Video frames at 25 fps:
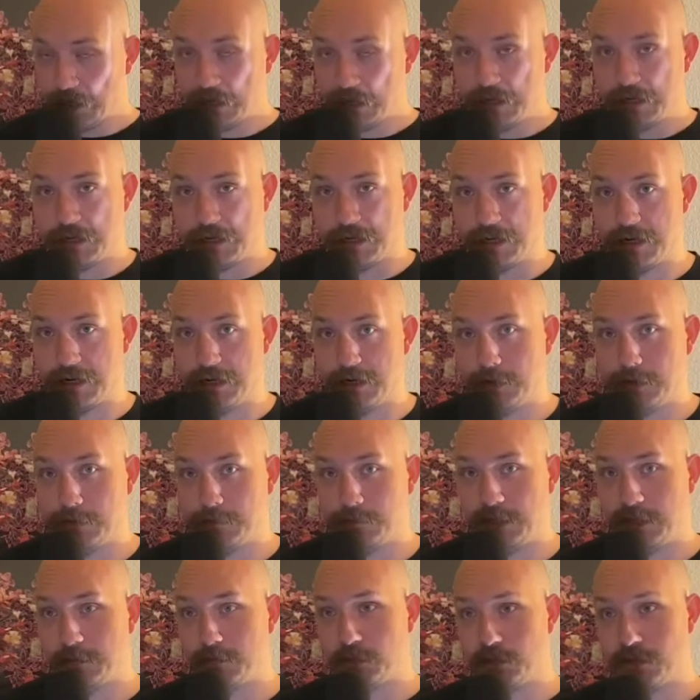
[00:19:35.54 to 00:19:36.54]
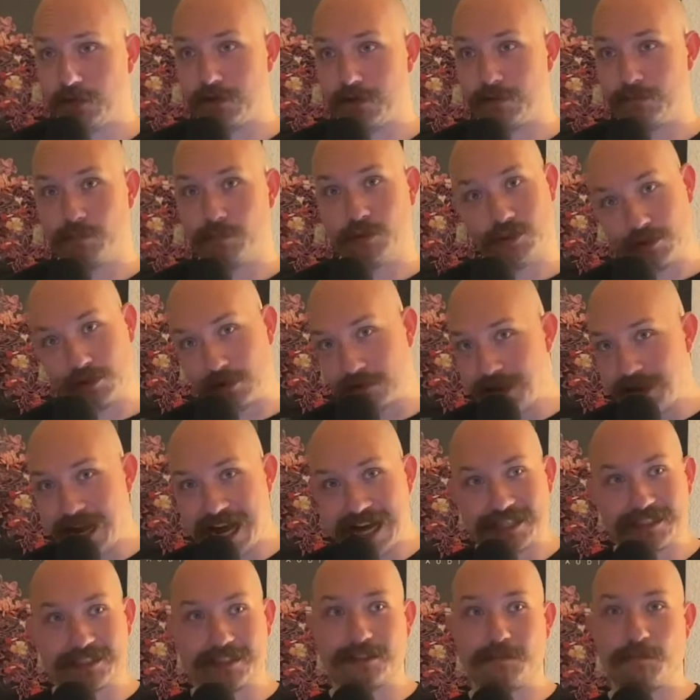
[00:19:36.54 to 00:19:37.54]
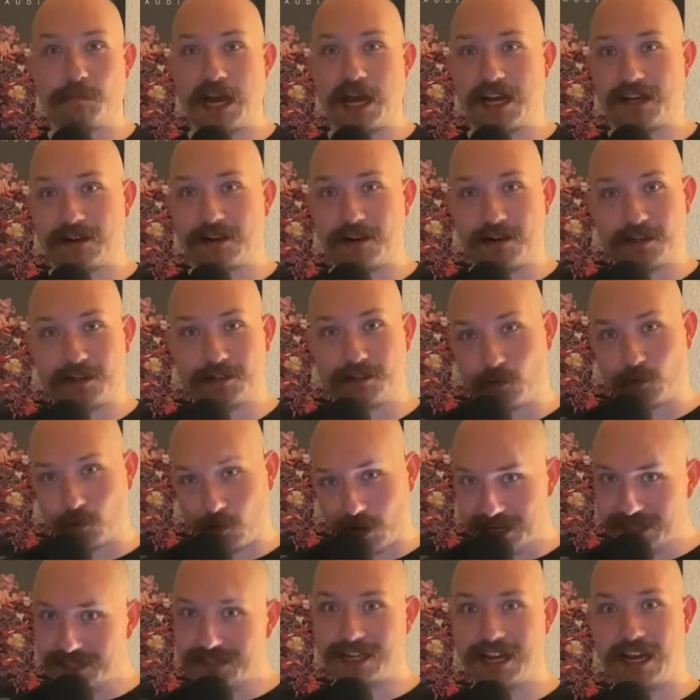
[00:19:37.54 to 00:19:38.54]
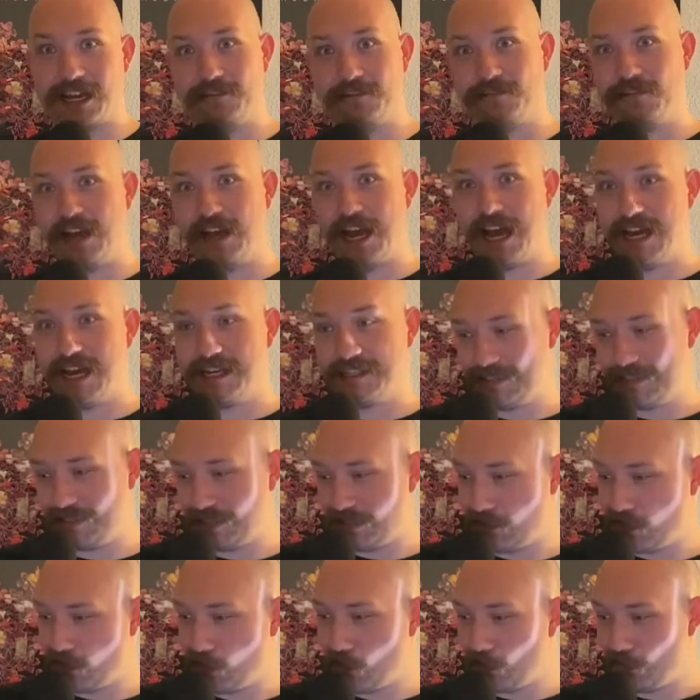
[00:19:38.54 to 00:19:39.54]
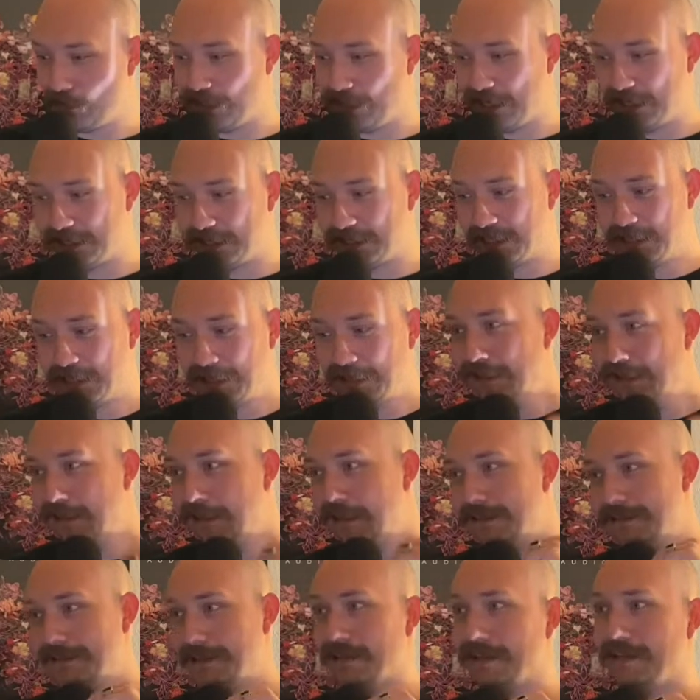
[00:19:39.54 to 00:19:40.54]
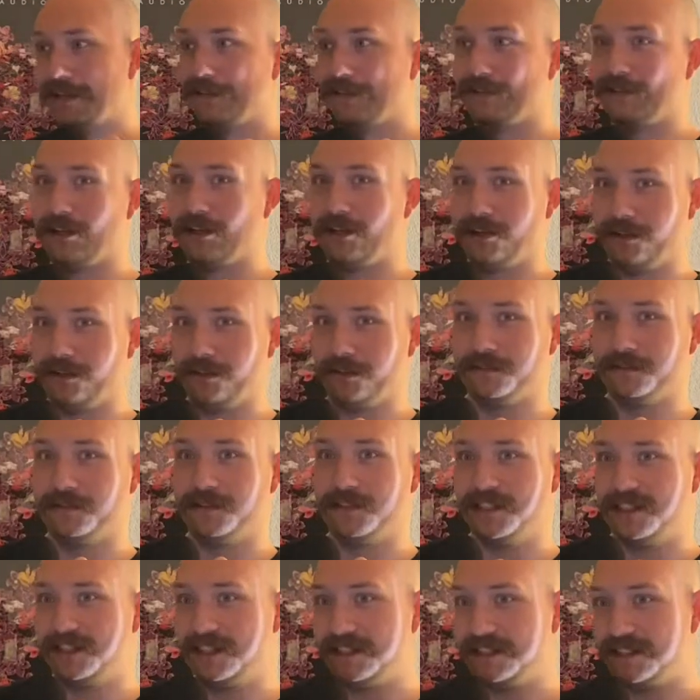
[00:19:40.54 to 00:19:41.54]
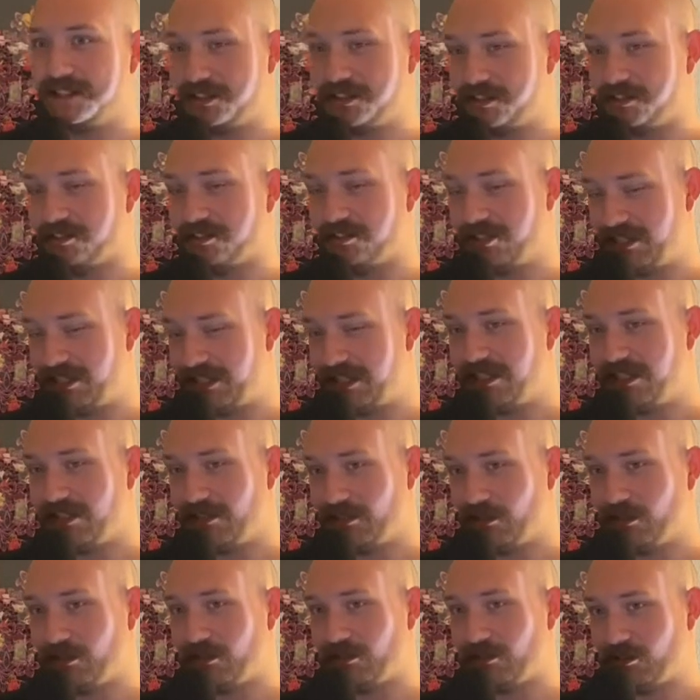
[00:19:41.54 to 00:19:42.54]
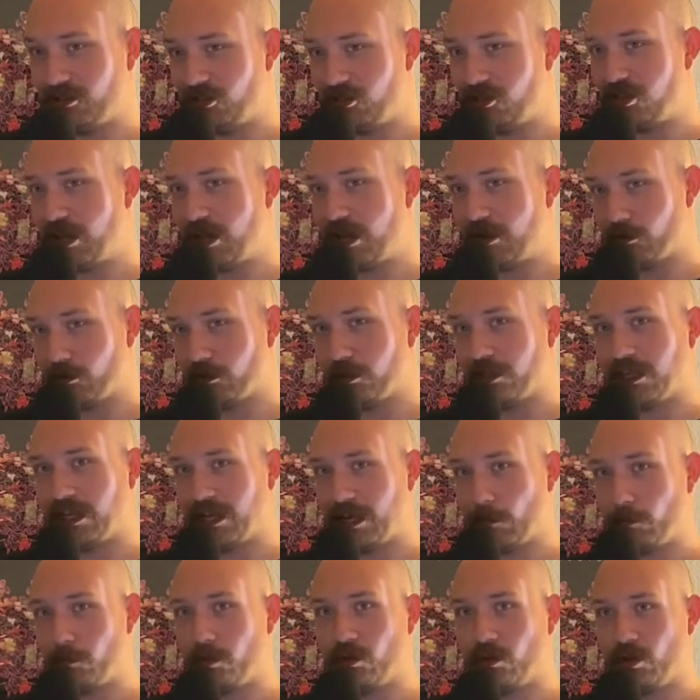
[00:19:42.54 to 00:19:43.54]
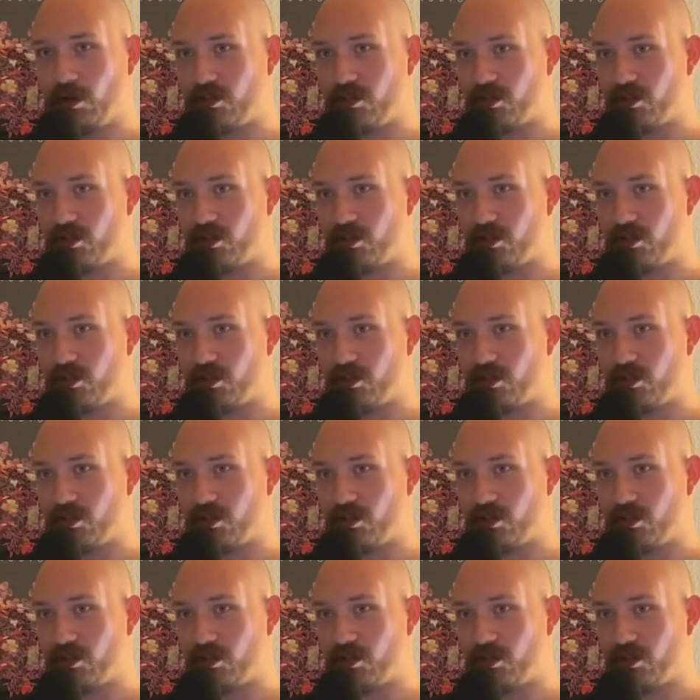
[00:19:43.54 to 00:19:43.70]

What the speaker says: People aren't putting their masks back on quite that fast, like there's still generally a push.